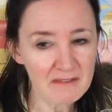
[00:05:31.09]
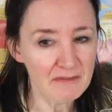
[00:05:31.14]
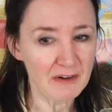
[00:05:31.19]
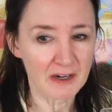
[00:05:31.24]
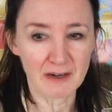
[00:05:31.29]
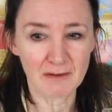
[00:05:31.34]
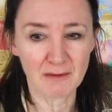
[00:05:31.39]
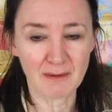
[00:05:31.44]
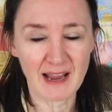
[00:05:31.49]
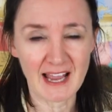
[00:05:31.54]

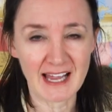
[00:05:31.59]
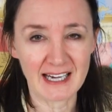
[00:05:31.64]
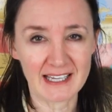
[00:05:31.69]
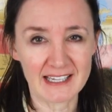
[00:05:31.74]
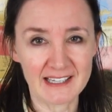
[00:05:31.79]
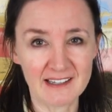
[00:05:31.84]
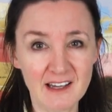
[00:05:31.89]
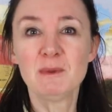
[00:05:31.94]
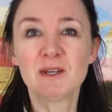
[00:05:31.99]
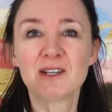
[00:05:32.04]
very
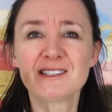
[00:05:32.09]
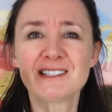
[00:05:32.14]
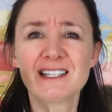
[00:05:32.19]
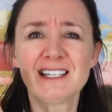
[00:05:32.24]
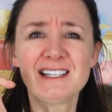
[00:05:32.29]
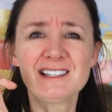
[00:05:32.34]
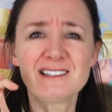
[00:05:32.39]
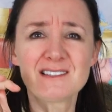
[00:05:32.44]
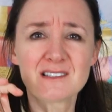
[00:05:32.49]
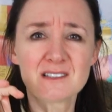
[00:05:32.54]
rarely because it
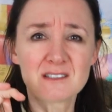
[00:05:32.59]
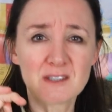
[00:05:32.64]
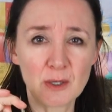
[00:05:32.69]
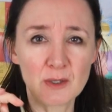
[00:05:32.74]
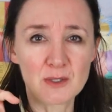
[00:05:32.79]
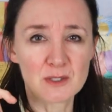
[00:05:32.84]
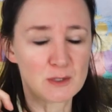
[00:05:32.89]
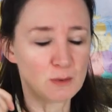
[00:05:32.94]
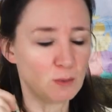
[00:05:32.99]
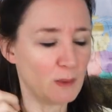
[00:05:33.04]
is
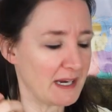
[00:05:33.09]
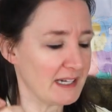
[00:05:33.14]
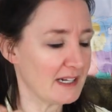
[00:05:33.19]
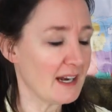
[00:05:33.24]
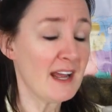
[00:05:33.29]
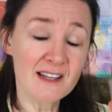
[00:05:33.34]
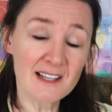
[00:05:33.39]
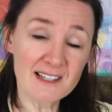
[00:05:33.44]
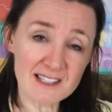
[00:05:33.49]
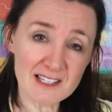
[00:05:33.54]
so
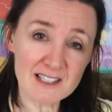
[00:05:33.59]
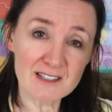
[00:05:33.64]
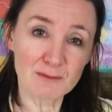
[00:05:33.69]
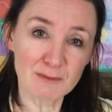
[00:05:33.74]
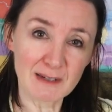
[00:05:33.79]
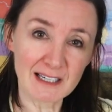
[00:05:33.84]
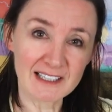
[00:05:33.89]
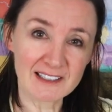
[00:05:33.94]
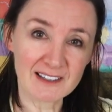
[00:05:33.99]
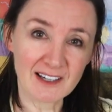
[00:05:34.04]
sweet. This is a
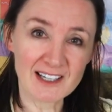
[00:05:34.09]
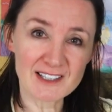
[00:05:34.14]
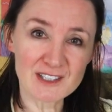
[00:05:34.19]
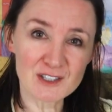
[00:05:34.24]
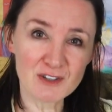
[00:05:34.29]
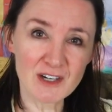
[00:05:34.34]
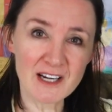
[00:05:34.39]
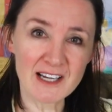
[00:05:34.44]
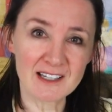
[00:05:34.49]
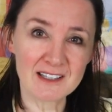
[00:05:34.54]
really nice
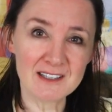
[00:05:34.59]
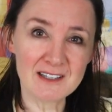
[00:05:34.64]
drink.